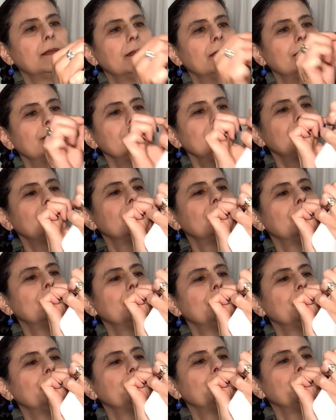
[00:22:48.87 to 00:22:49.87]
oh,
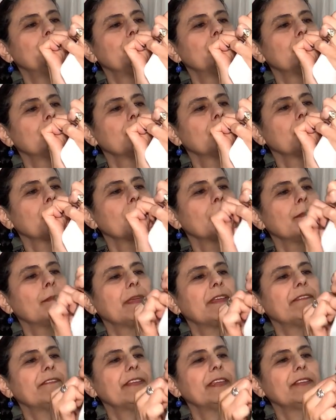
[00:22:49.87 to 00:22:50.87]
my
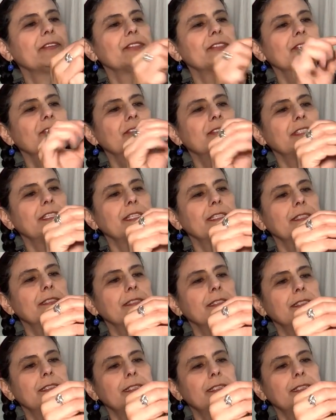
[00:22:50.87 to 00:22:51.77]
fingers are sticking to the